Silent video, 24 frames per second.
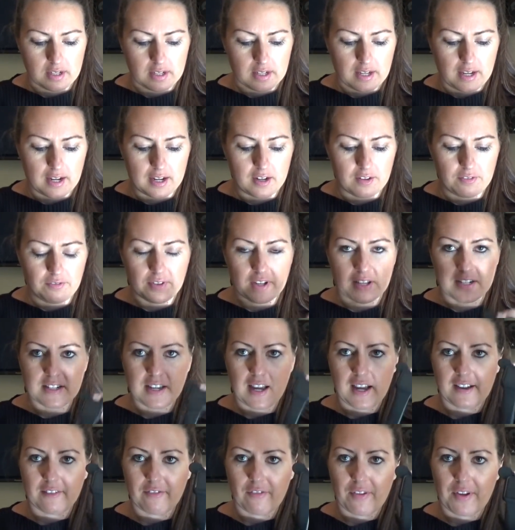Kind of fun to
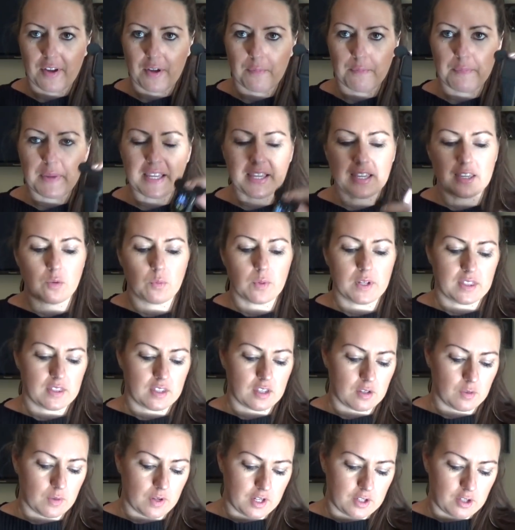have Mickey with
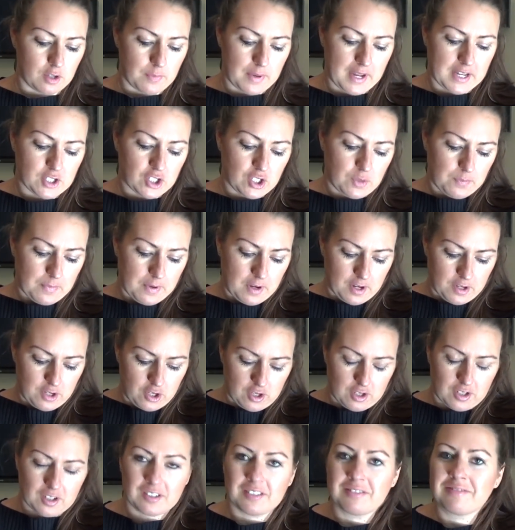you on your magic, on
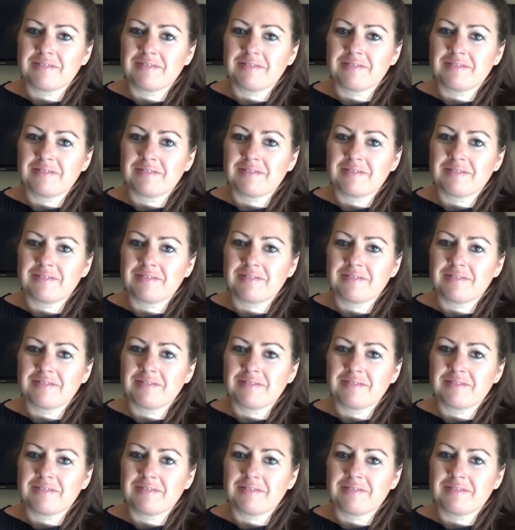your